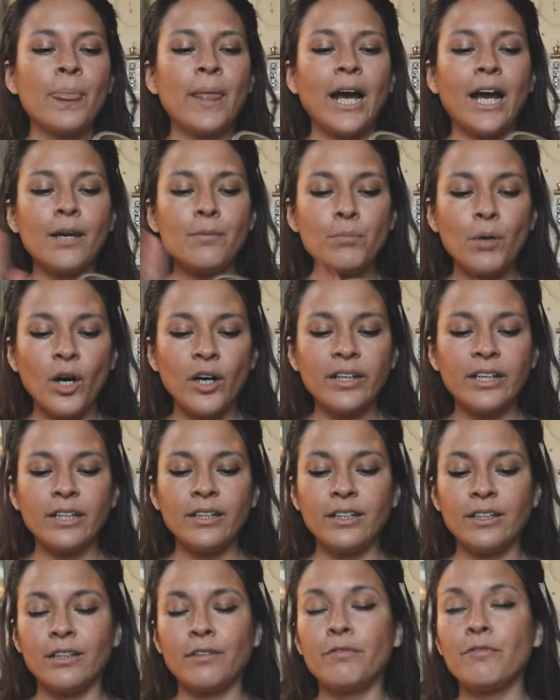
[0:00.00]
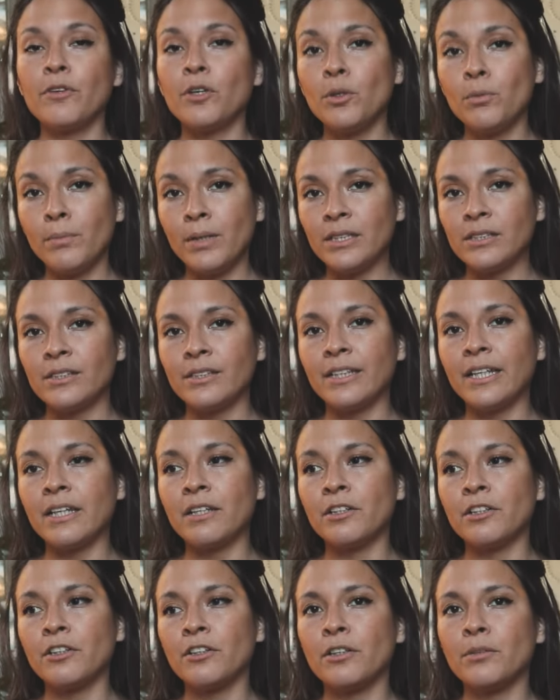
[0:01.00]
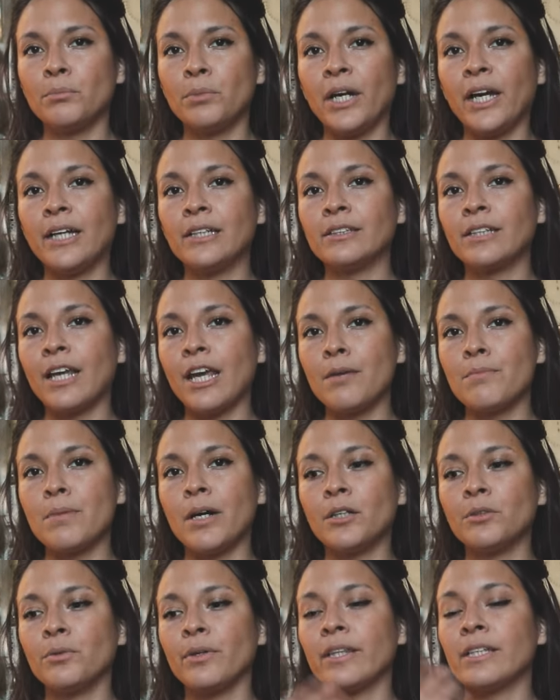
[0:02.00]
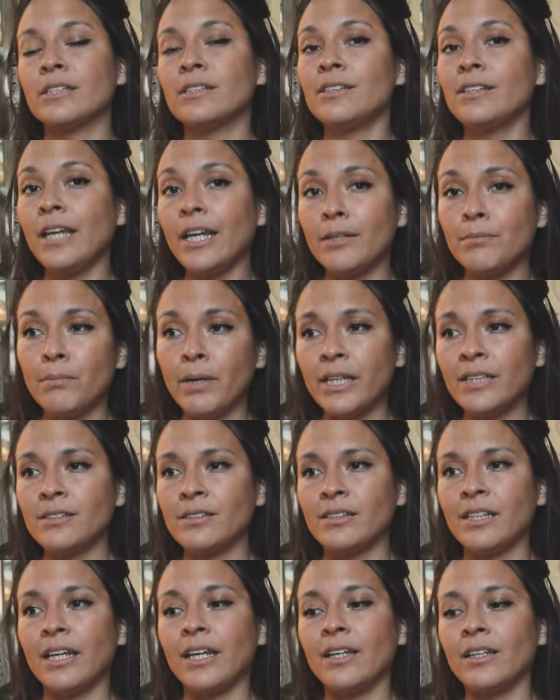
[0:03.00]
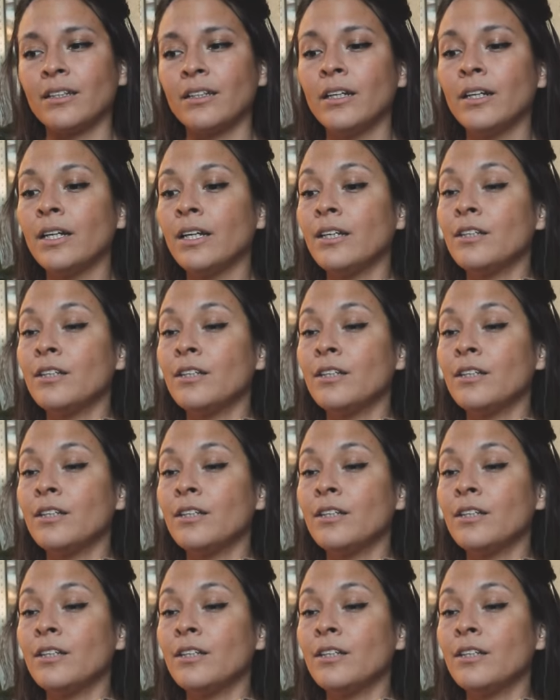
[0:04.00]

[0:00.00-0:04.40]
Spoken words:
I bought it, and a few months later the brand came out with a statement saying,